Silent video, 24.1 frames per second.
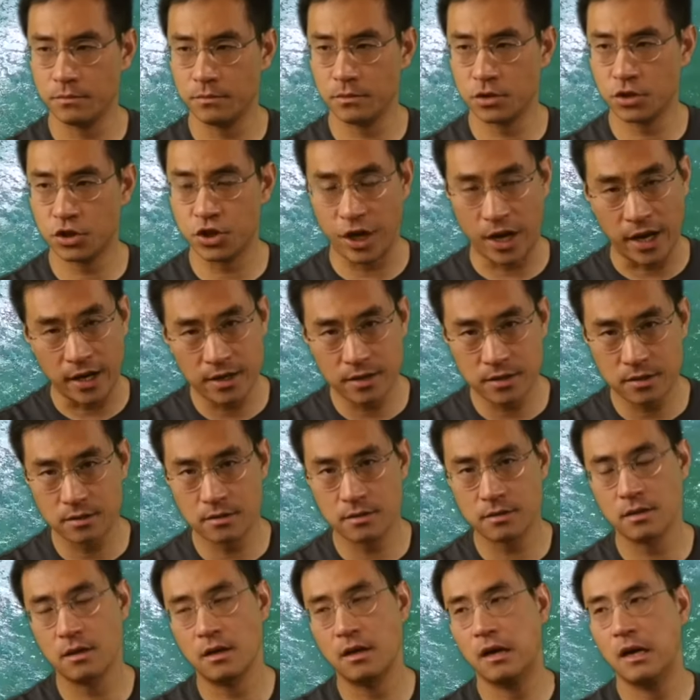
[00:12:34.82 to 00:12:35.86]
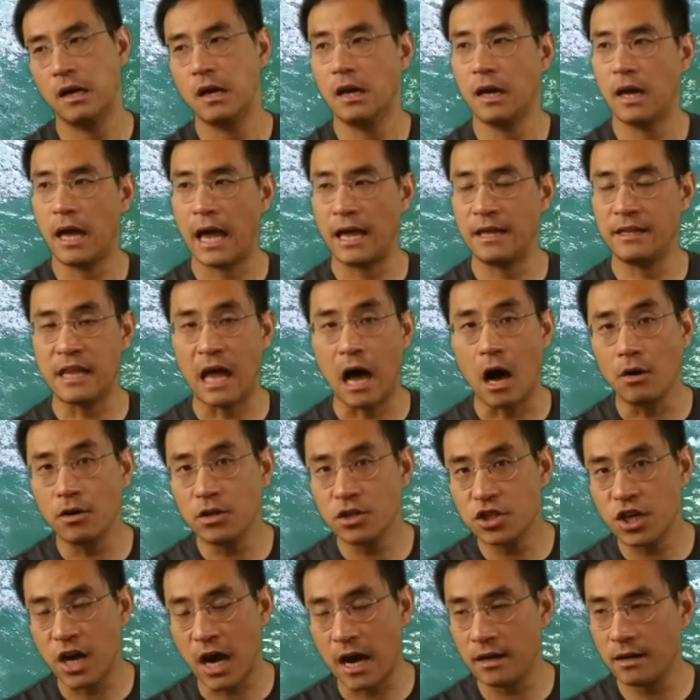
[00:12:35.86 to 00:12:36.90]
checks, and now
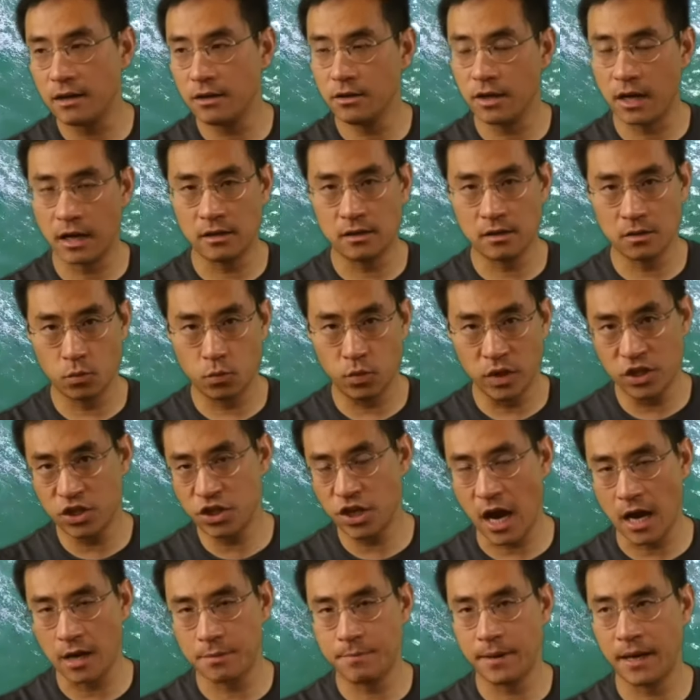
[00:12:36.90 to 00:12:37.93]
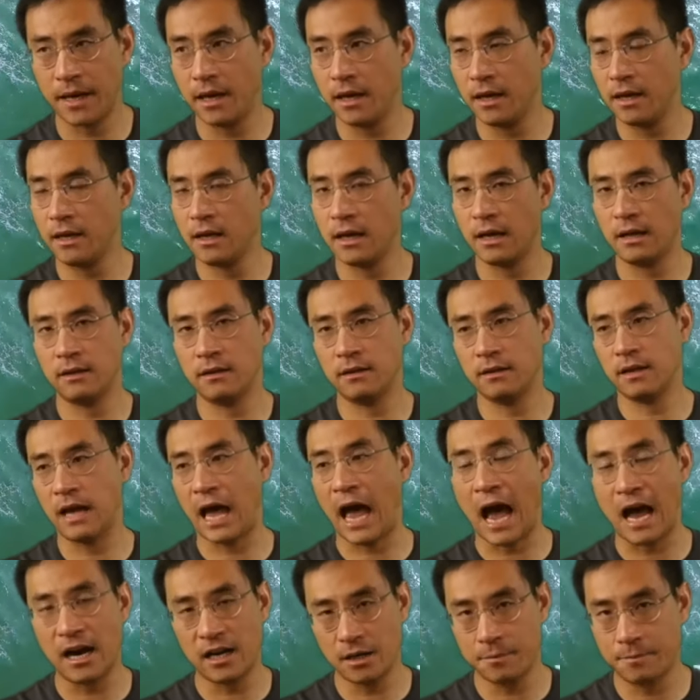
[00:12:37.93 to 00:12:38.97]
in China you had the WeChat Pay and the
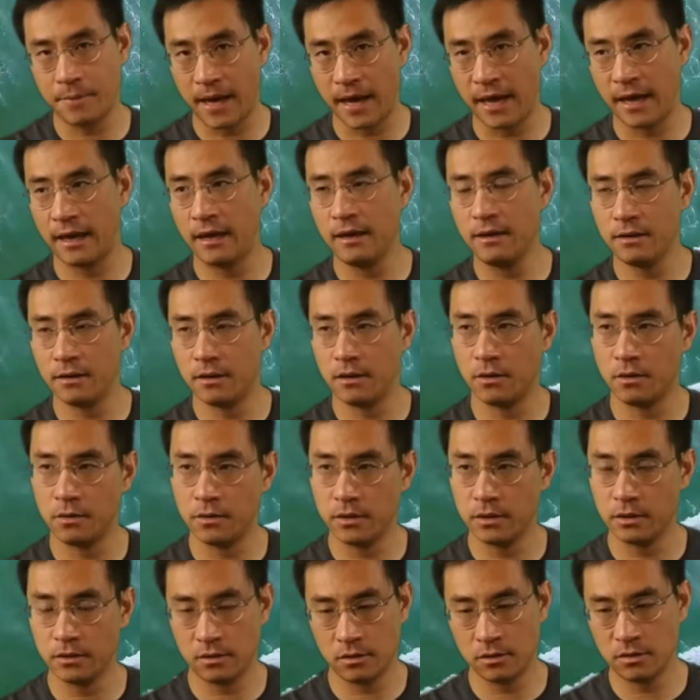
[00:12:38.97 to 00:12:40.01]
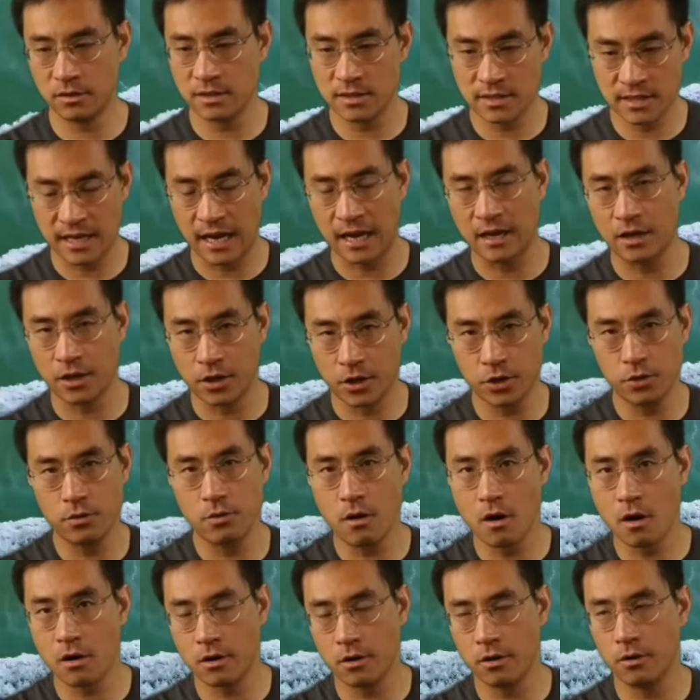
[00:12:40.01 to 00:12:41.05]
Alipay. You just scan a
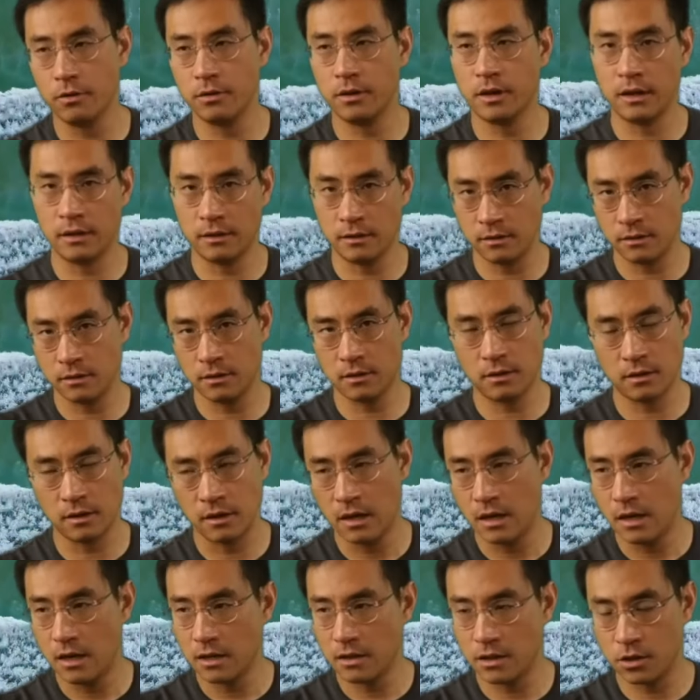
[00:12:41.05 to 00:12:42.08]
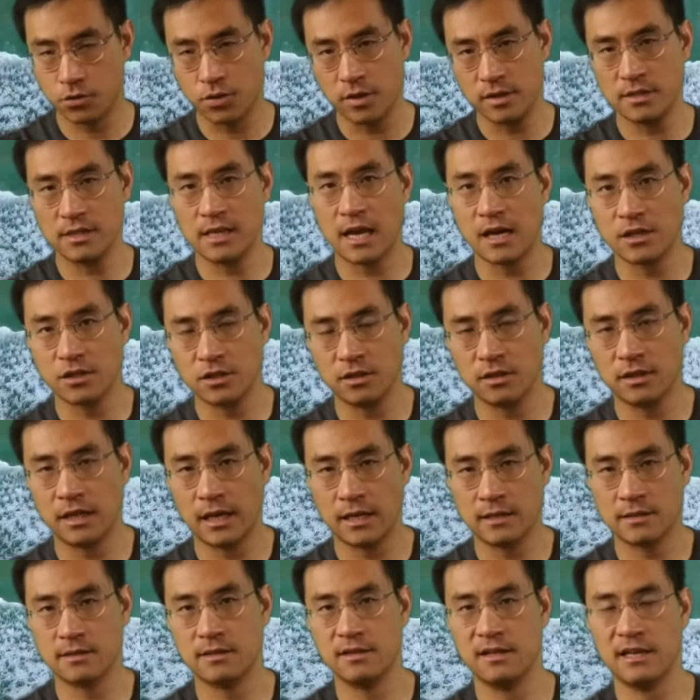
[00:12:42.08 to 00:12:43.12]
QR code and the transaction
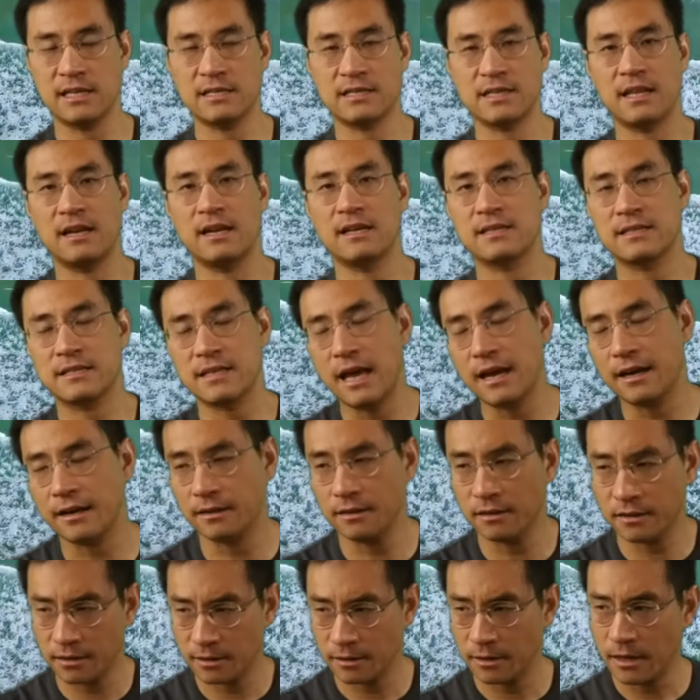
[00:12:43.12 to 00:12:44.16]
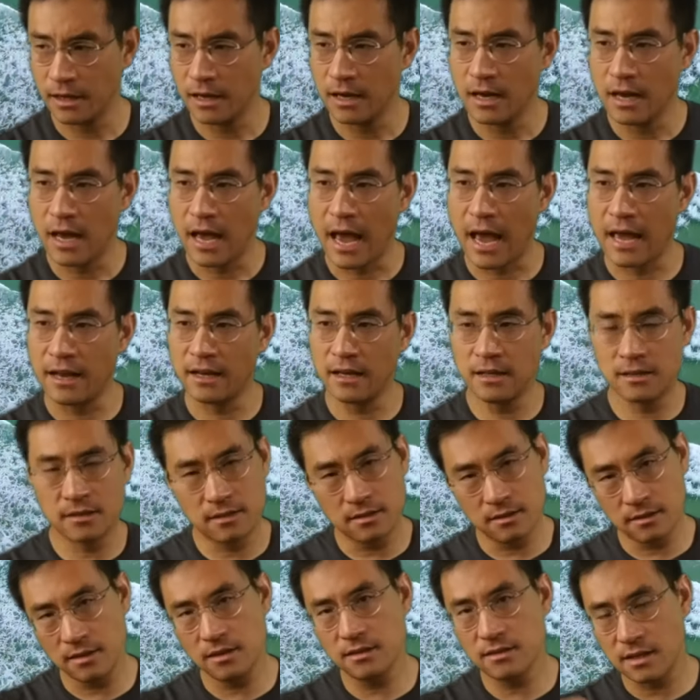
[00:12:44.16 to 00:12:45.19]
takes less than a second. And
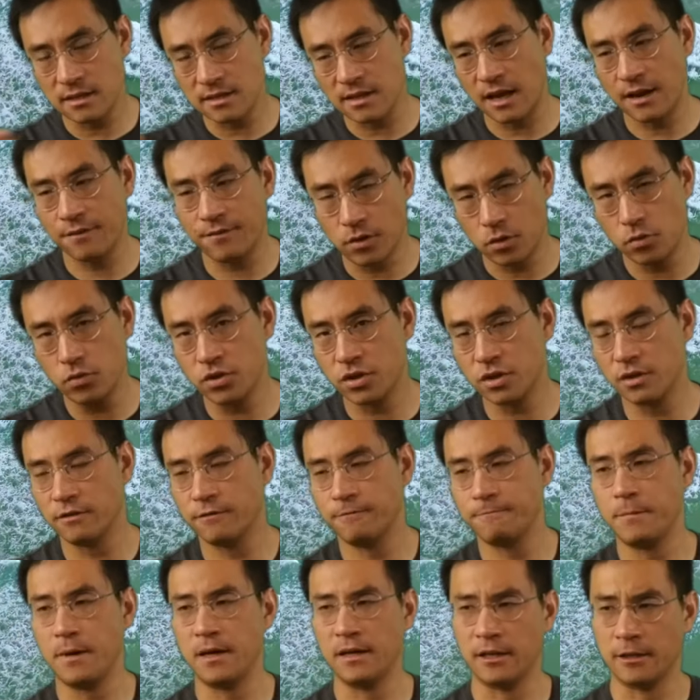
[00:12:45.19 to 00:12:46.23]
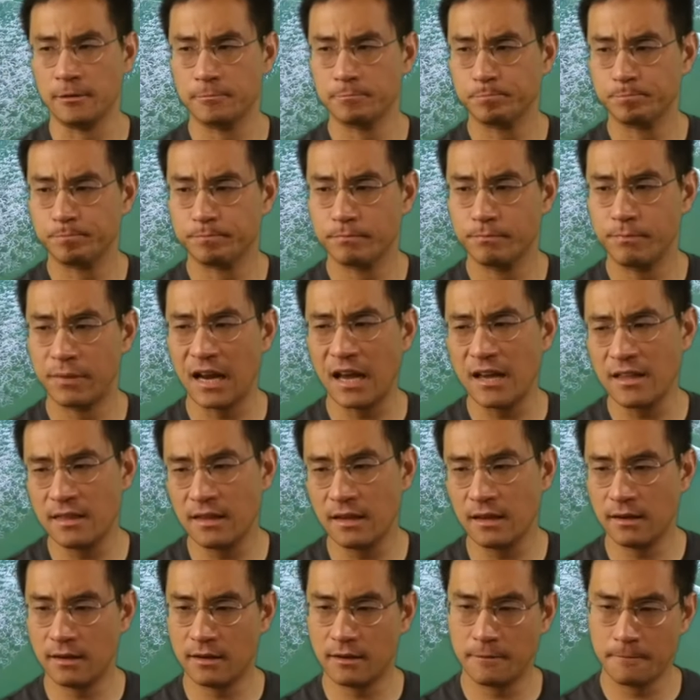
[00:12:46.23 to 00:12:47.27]
these are the evolution of money. But I
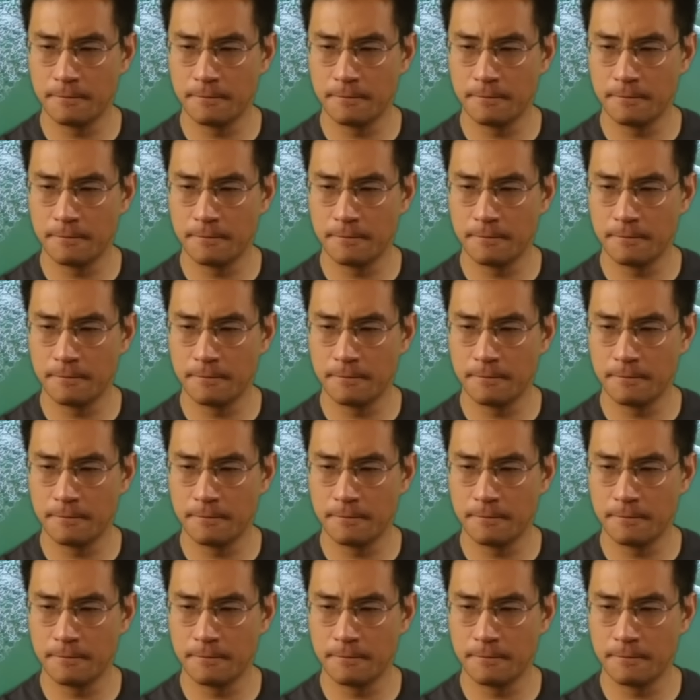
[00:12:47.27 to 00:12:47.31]
think